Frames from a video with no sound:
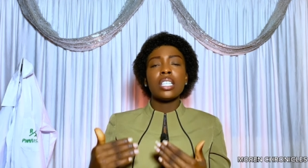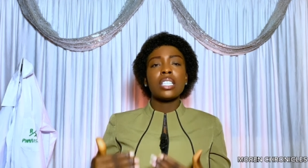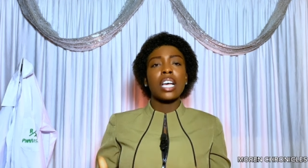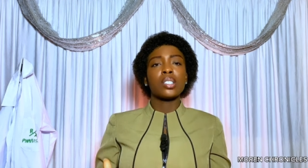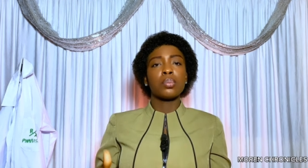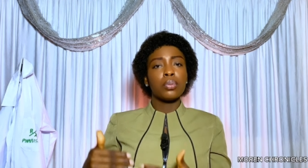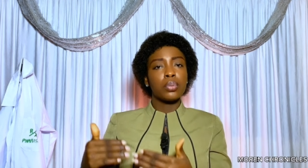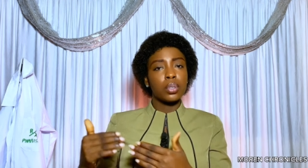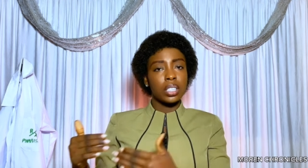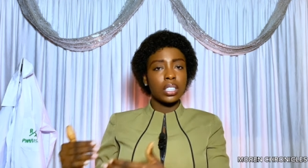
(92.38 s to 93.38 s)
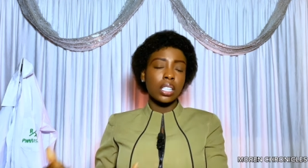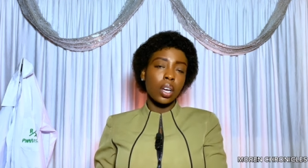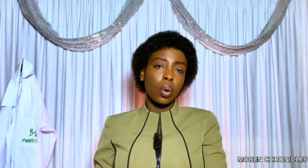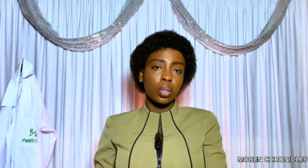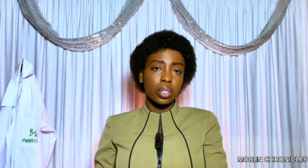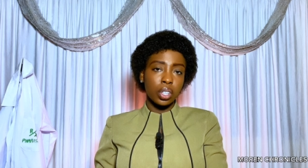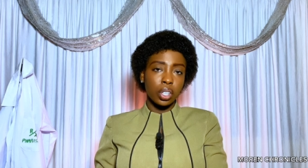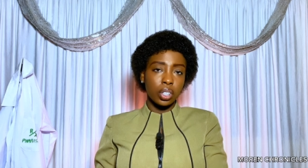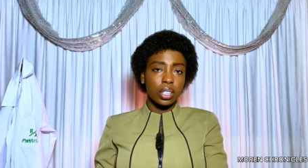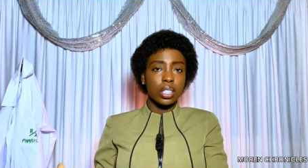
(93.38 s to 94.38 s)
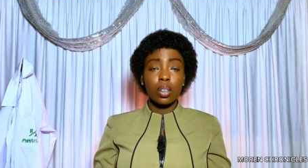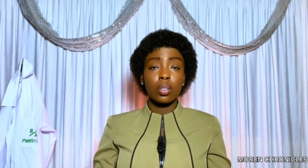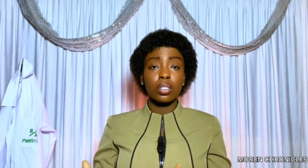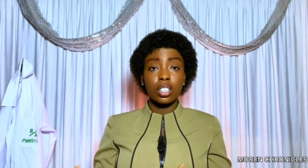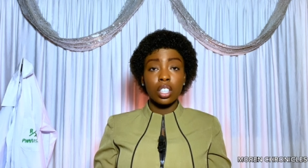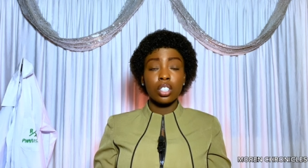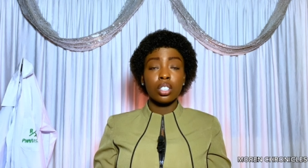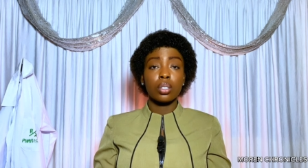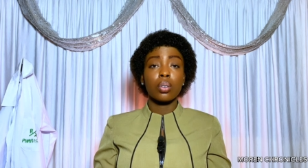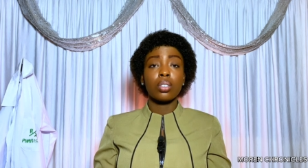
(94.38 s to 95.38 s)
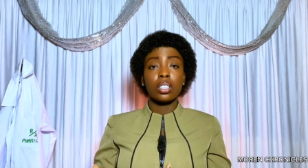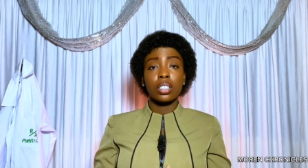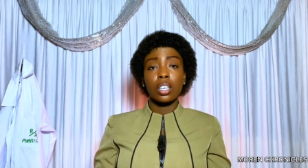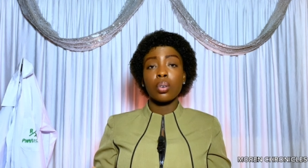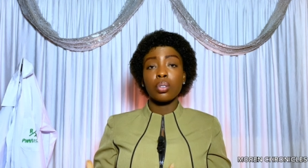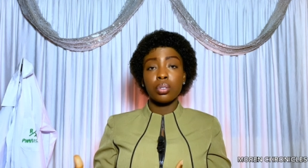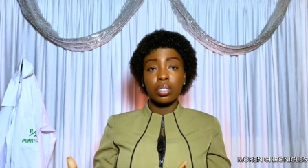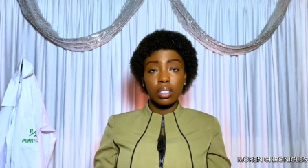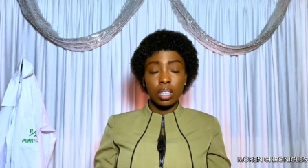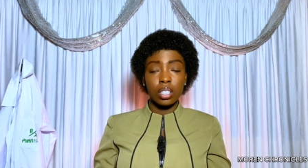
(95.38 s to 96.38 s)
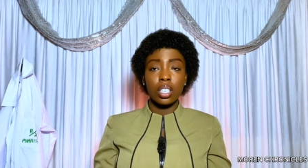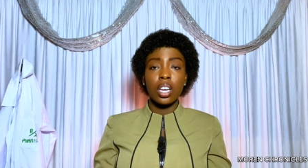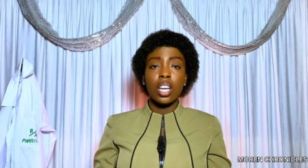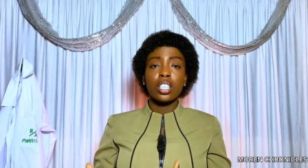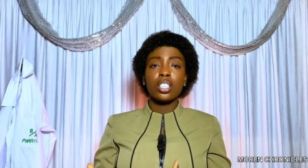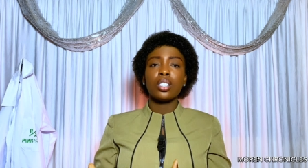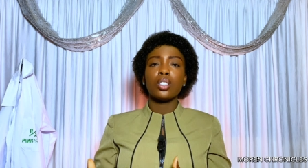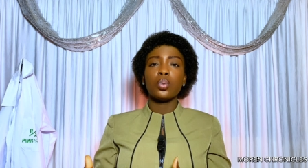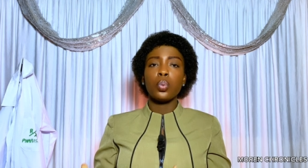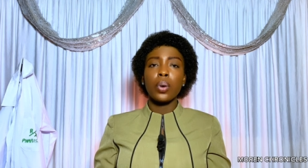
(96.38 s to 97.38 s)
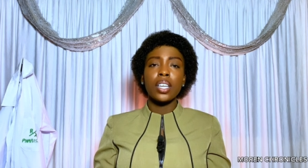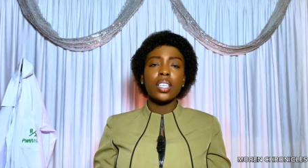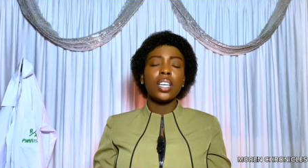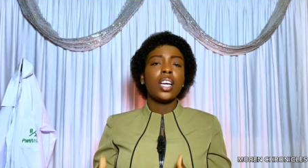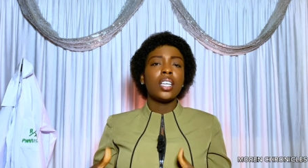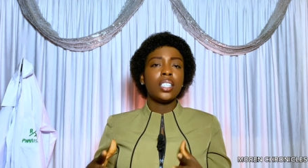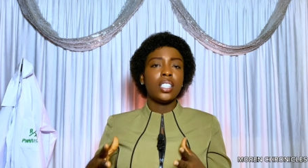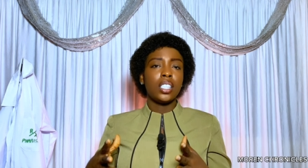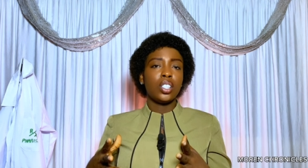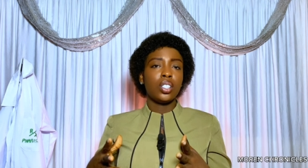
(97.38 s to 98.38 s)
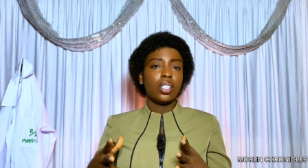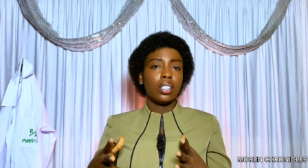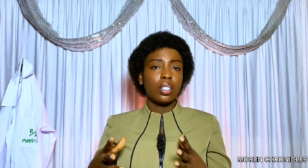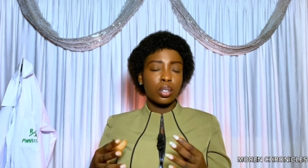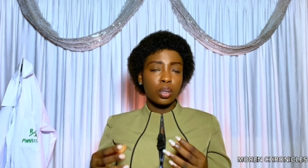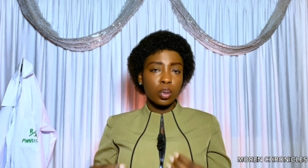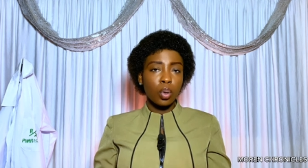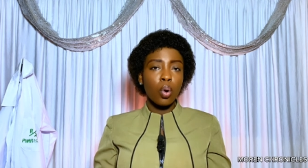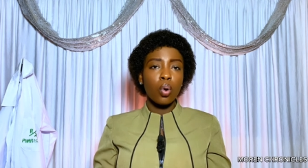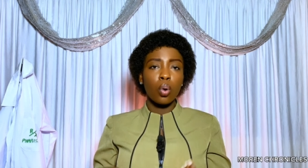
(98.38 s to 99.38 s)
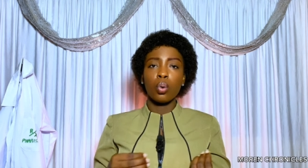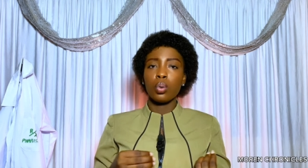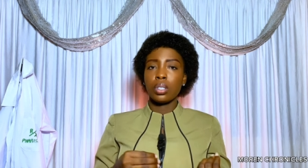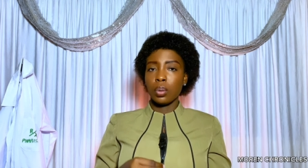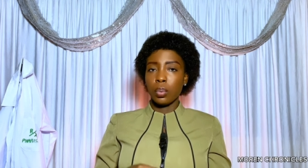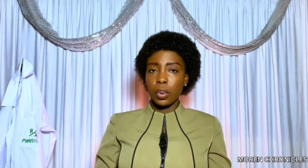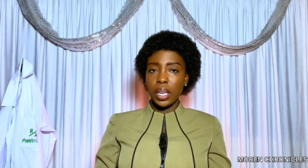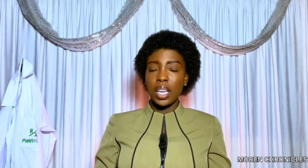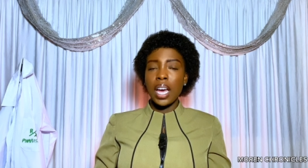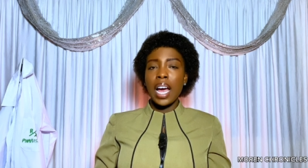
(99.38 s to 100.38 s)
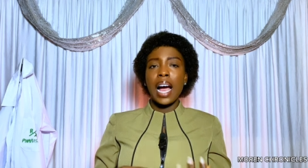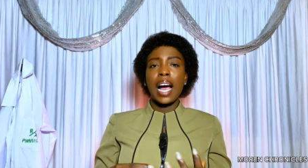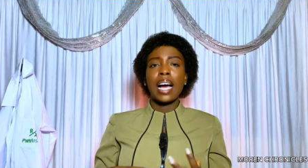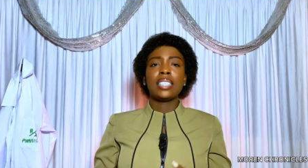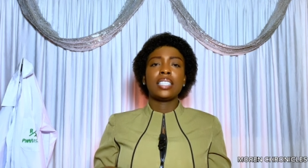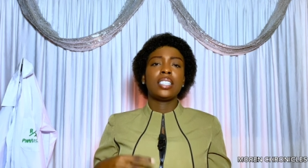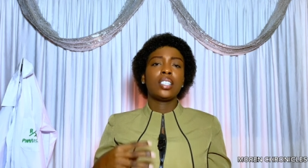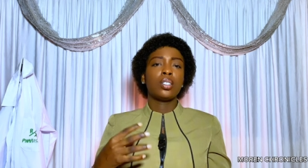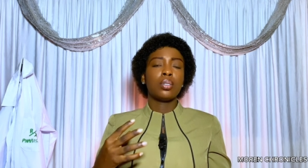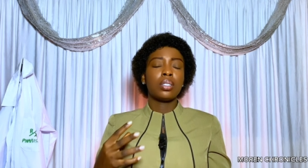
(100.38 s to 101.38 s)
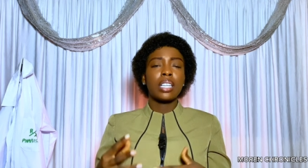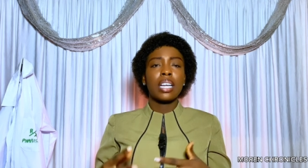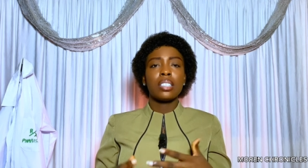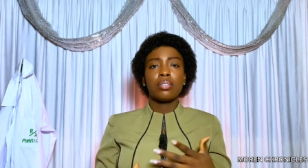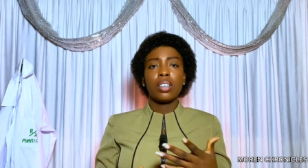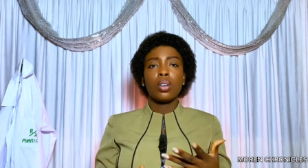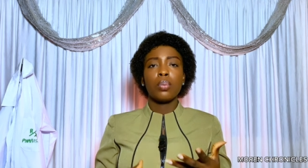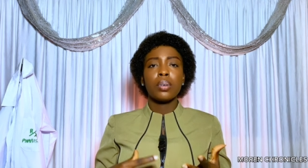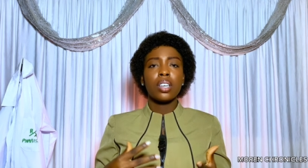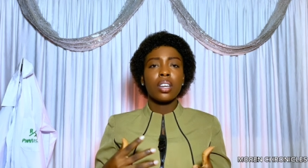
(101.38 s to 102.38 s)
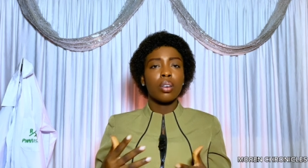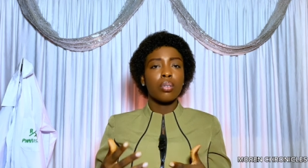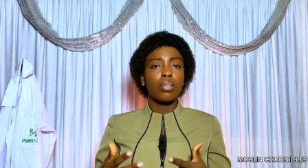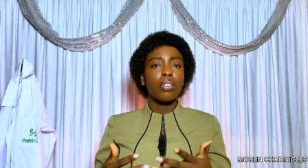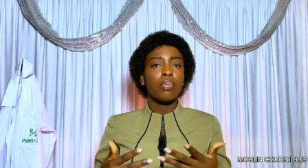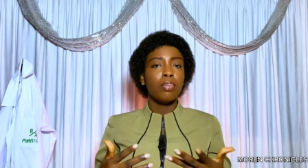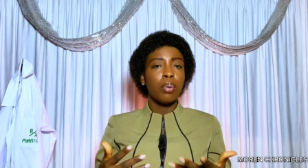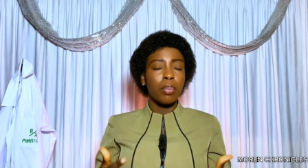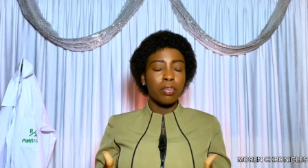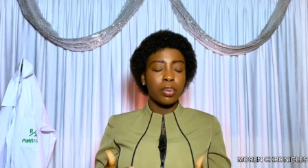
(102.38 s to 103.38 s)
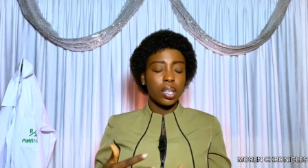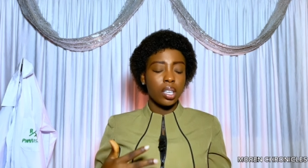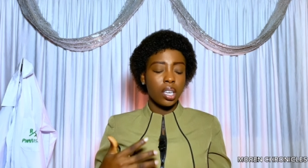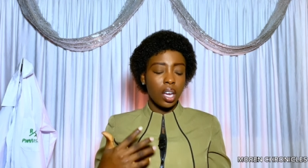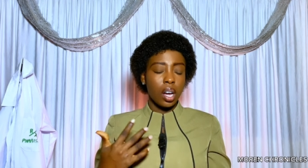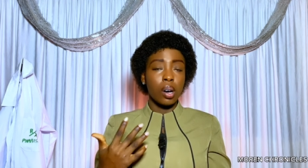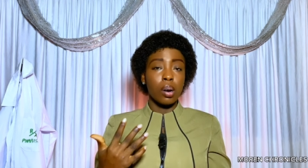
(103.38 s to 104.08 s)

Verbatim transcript: it has moved to the second stage. Second stage is called the secondary stage. This is when the sore goes away and you start developing a raw, bumpy